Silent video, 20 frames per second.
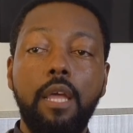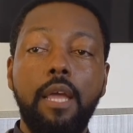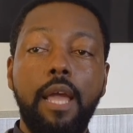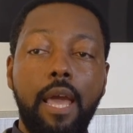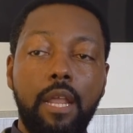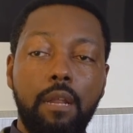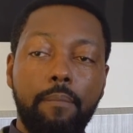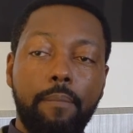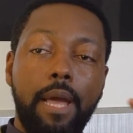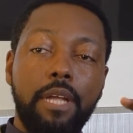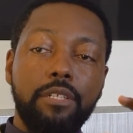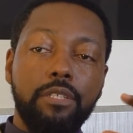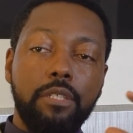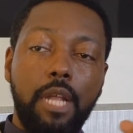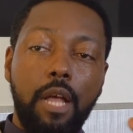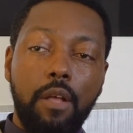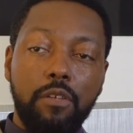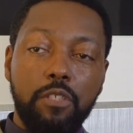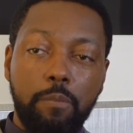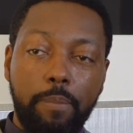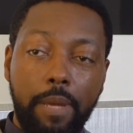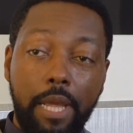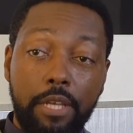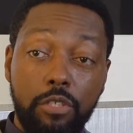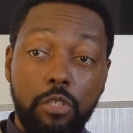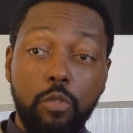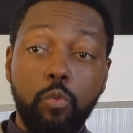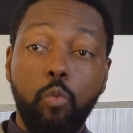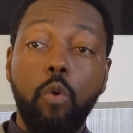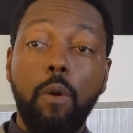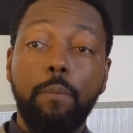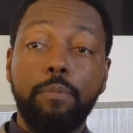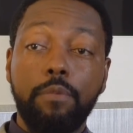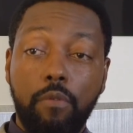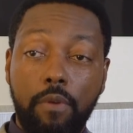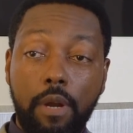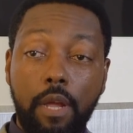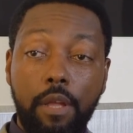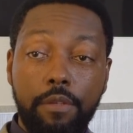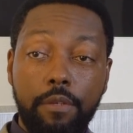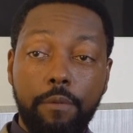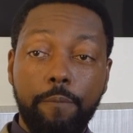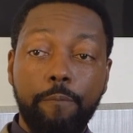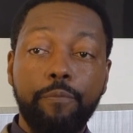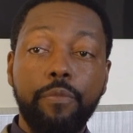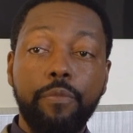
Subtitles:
and imagine now space is warped around you.